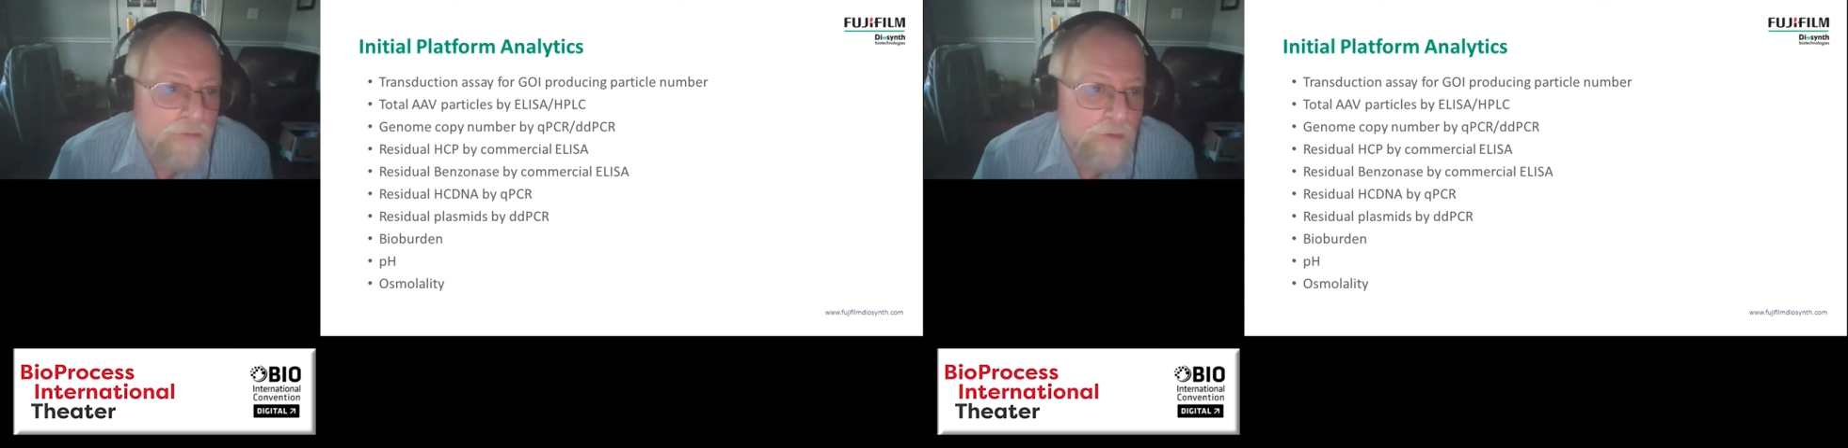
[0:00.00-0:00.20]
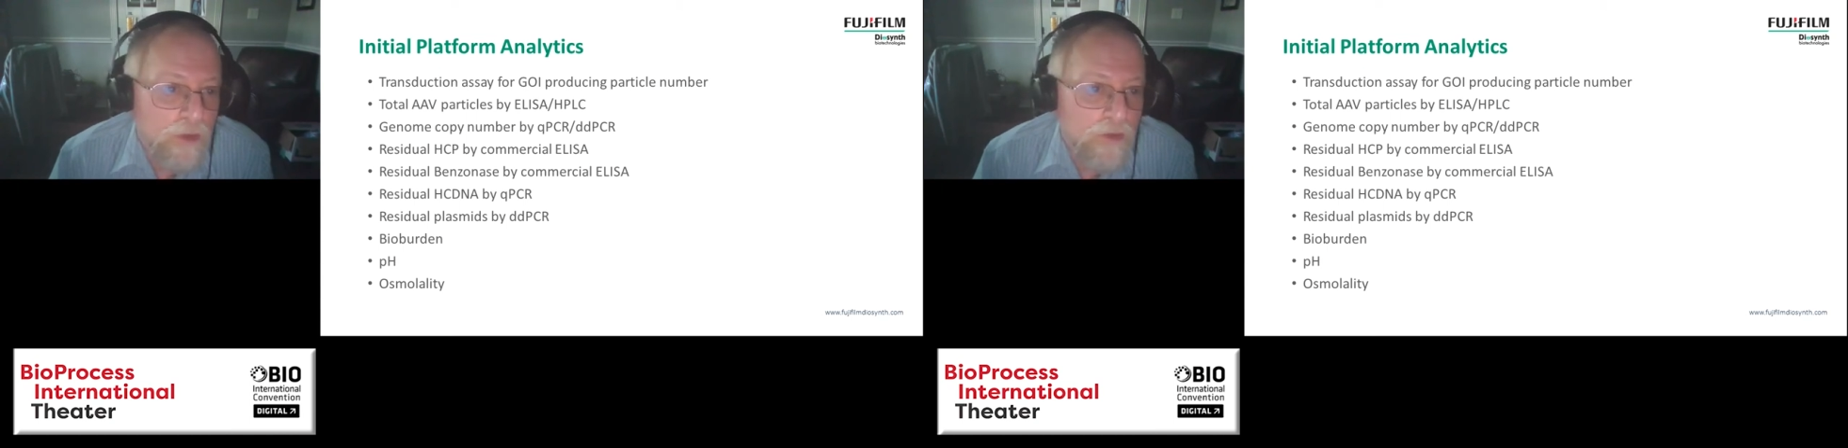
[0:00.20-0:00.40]

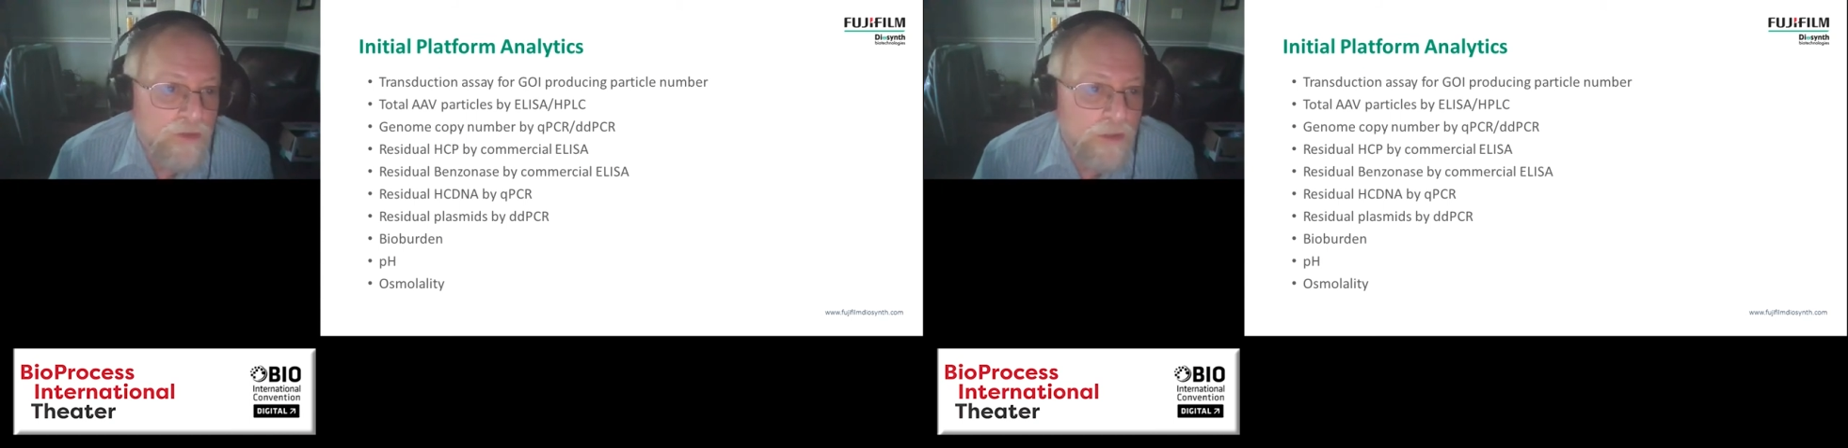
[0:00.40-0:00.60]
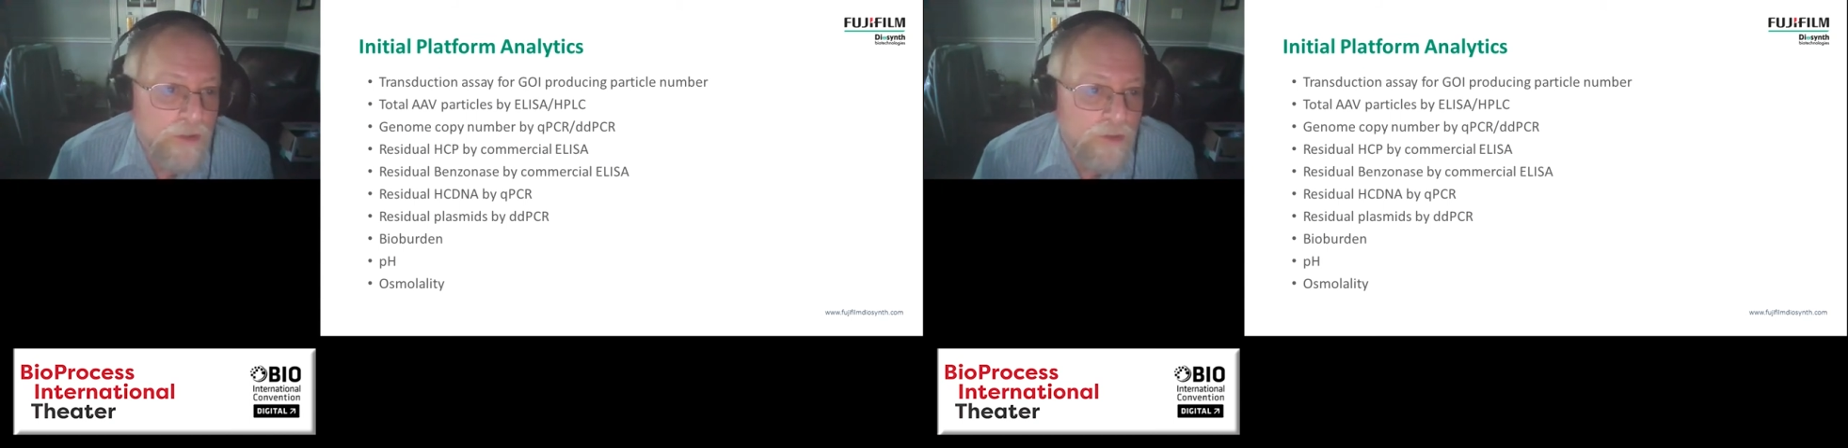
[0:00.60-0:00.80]
We'll
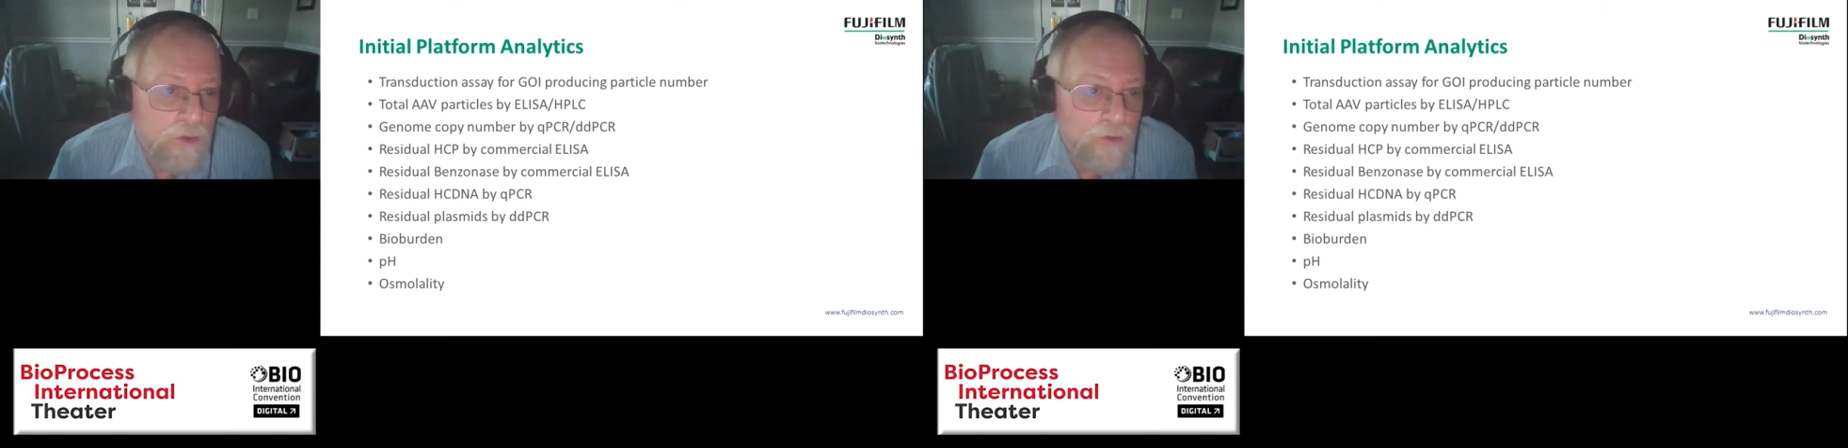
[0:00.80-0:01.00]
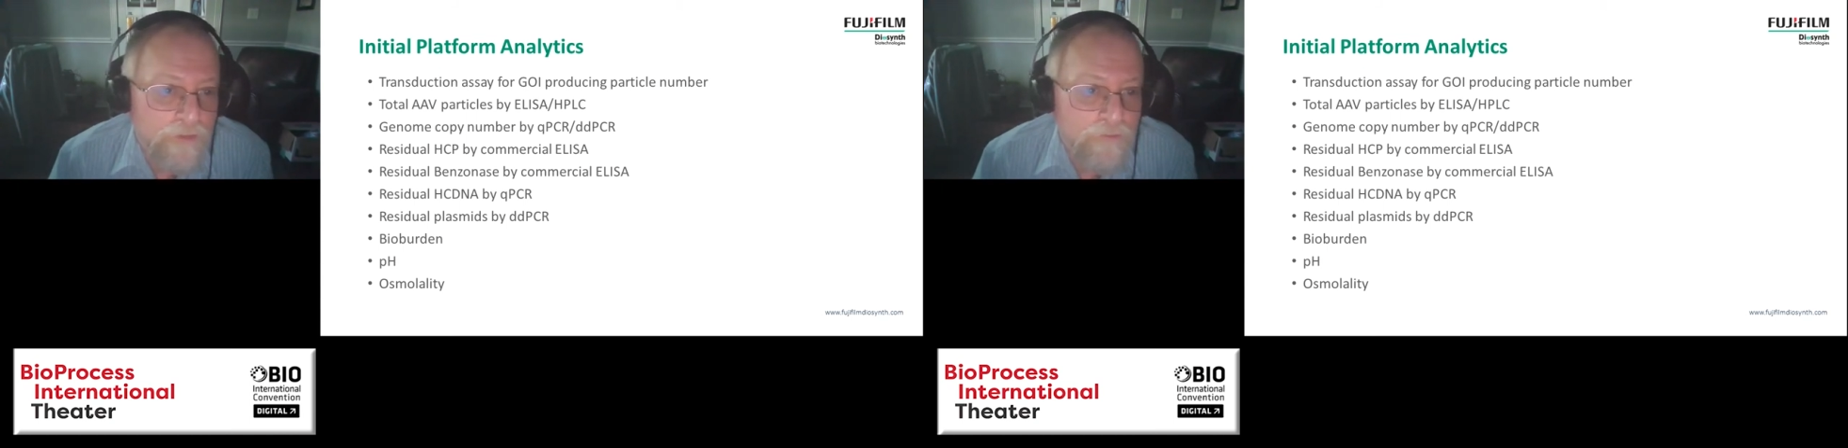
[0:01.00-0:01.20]
also look at
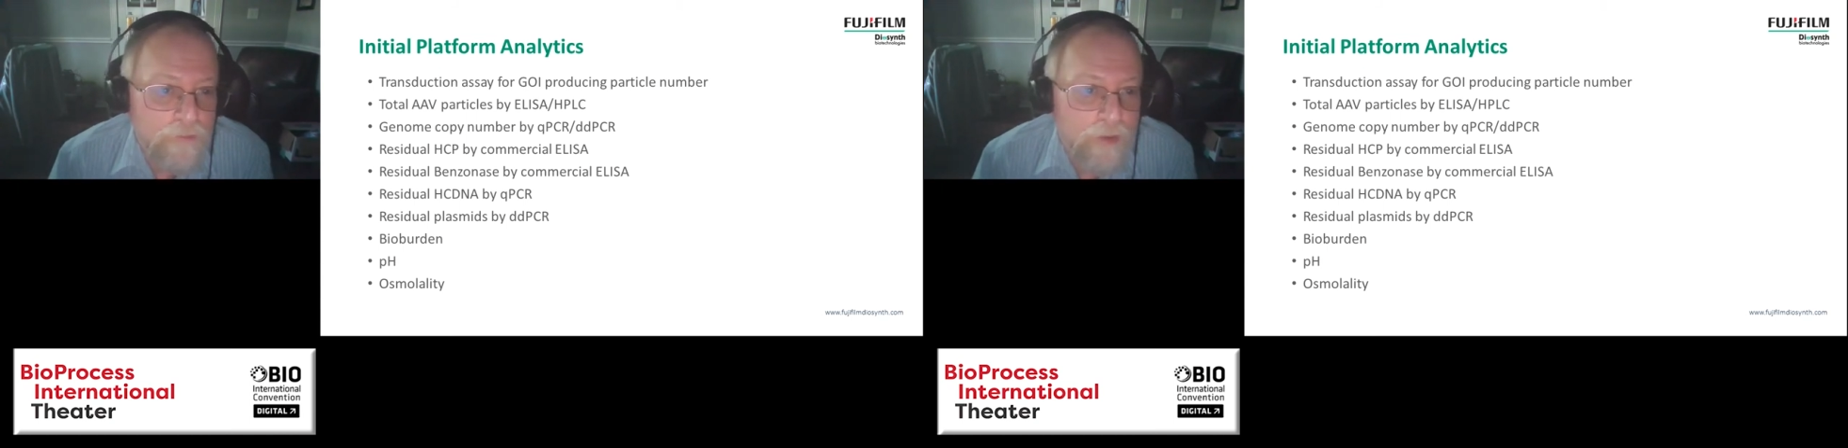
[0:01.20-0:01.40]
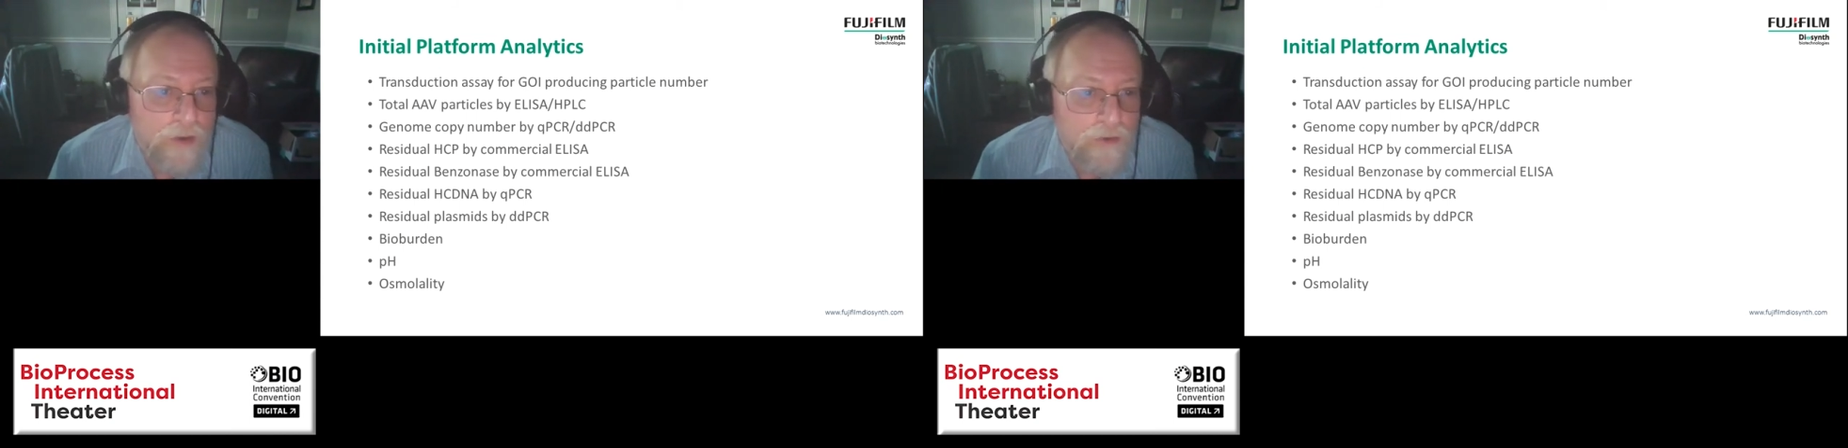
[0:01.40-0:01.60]
total
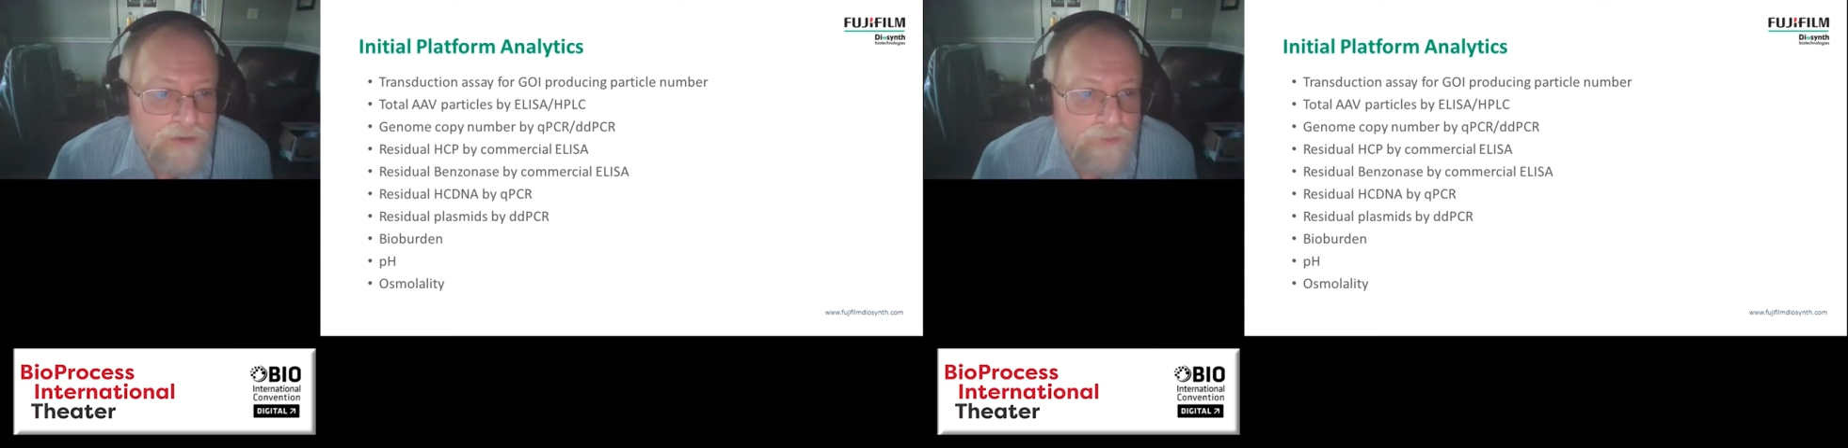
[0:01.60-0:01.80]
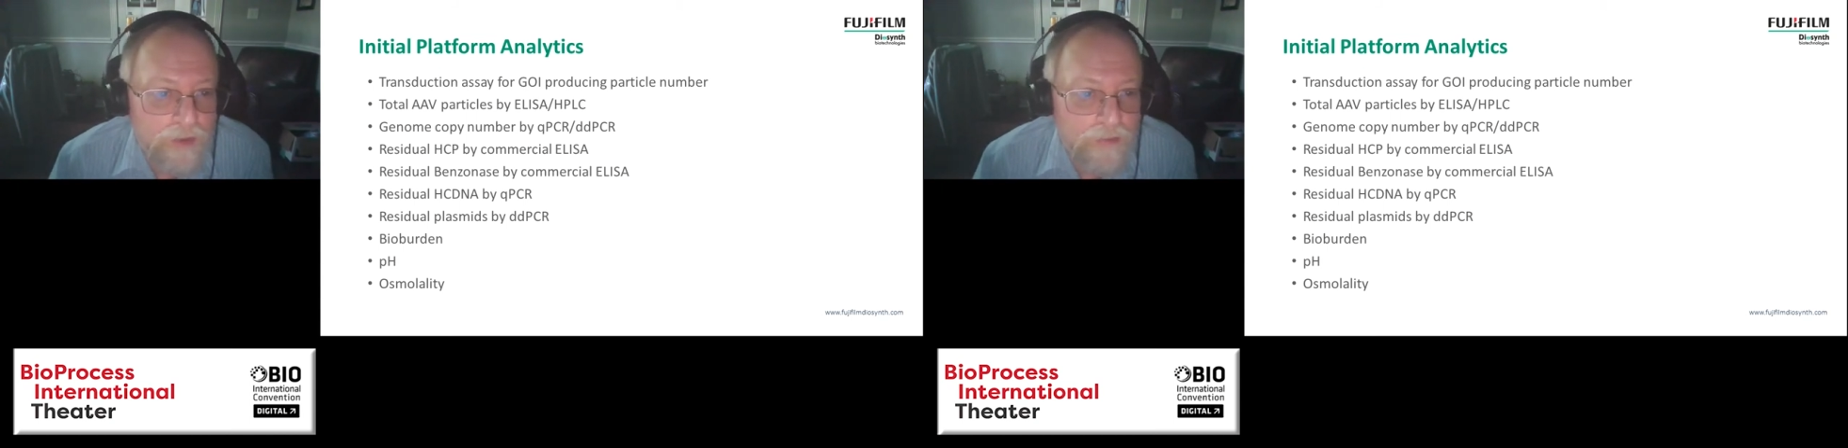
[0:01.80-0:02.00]
AAV particles by